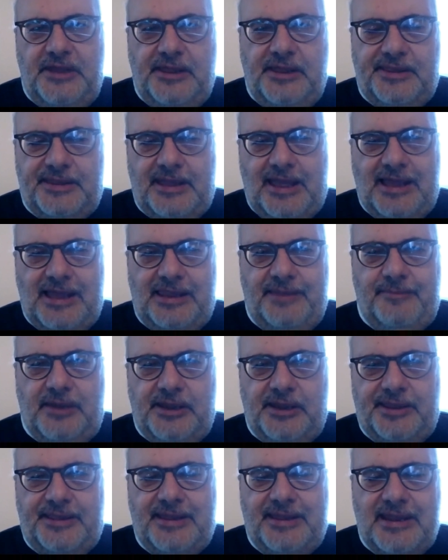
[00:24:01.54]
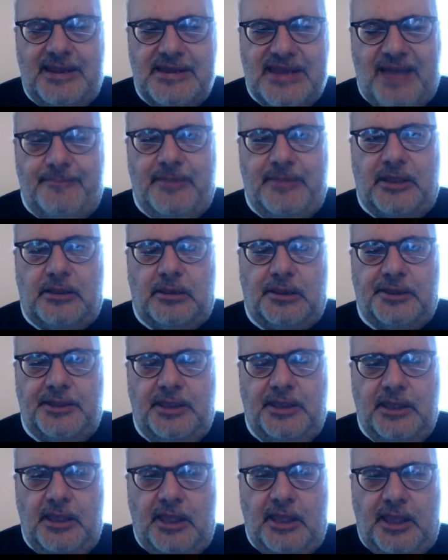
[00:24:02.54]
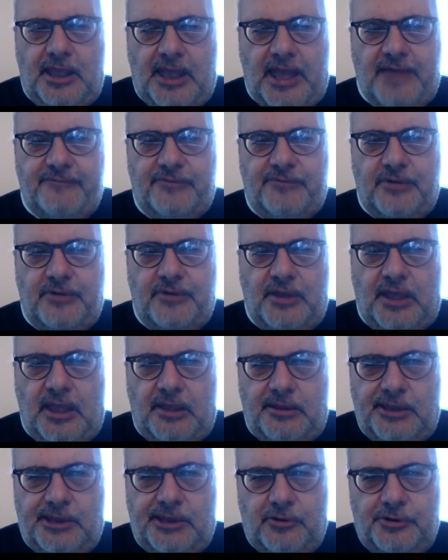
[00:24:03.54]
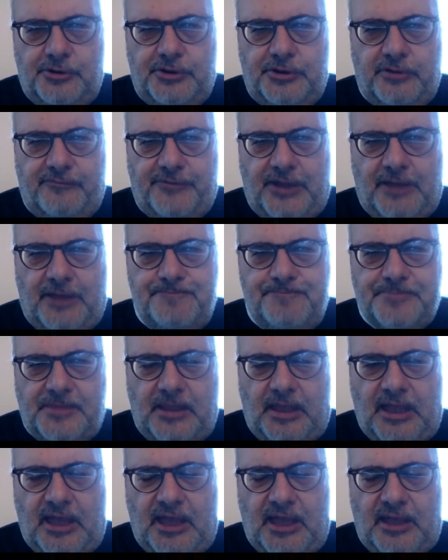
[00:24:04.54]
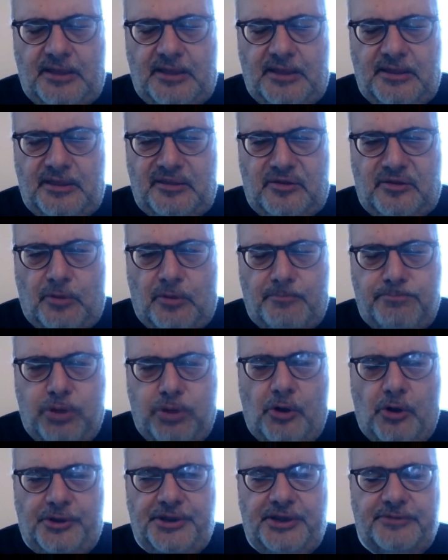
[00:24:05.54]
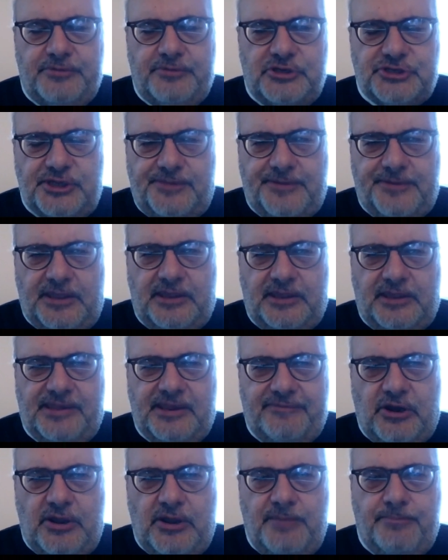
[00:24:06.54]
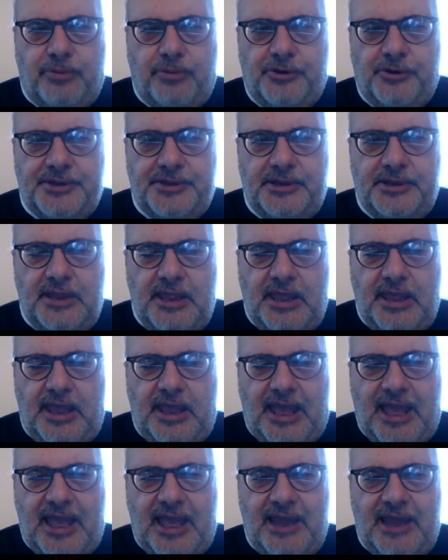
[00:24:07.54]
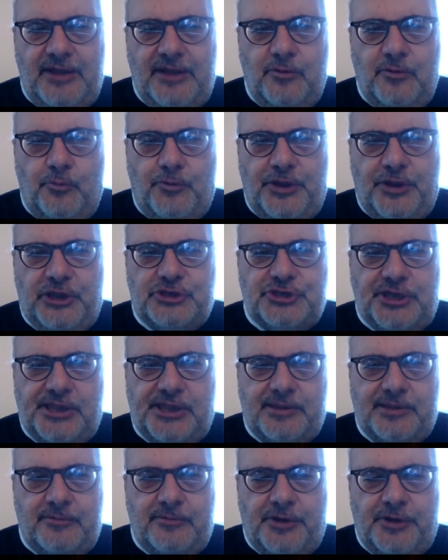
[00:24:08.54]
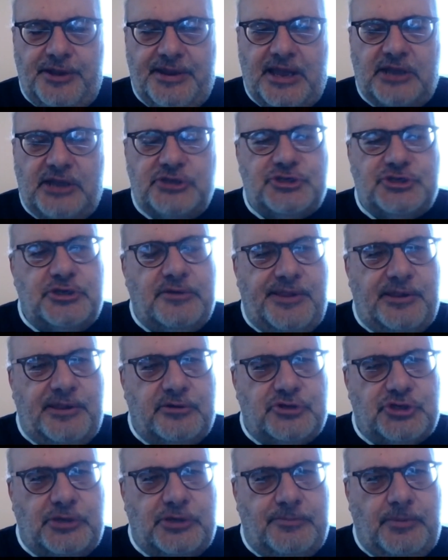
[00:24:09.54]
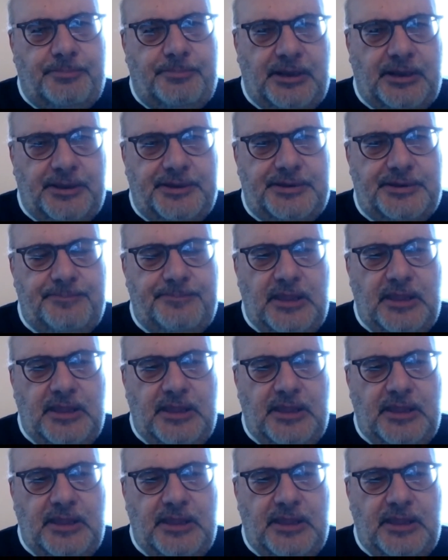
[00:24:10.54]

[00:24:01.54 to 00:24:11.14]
these elements dynamically have a sort of a component which I think is very important, and which is reduction of social mobility.